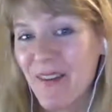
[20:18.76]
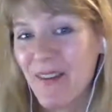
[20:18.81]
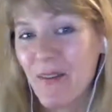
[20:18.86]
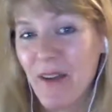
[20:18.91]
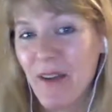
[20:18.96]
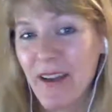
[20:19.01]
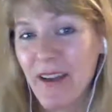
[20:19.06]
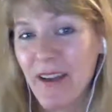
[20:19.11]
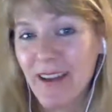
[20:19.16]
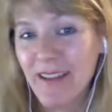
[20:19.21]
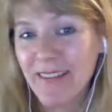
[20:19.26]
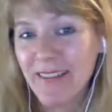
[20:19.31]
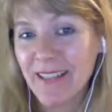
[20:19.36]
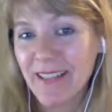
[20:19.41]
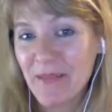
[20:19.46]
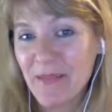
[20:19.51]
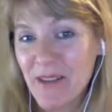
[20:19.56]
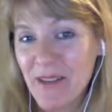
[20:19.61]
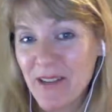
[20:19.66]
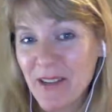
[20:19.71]
uh, let
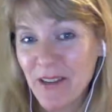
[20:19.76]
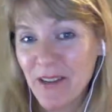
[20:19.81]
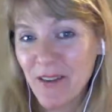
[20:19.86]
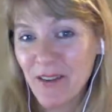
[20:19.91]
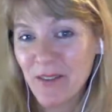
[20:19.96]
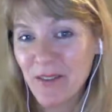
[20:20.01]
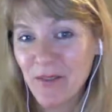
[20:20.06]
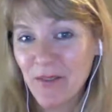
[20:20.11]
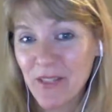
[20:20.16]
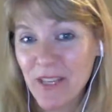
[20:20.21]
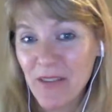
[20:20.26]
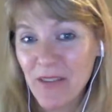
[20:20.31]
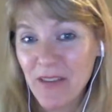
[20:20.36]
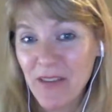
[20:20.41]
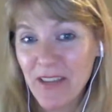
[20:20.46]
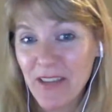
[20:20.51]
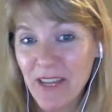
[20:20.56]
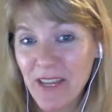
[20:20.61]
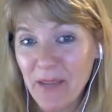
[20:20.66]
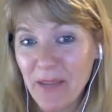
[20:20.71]
me know what do you
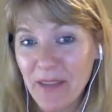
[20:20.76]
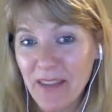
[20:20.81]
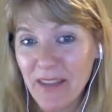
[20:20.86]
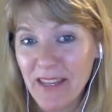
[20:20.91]
think about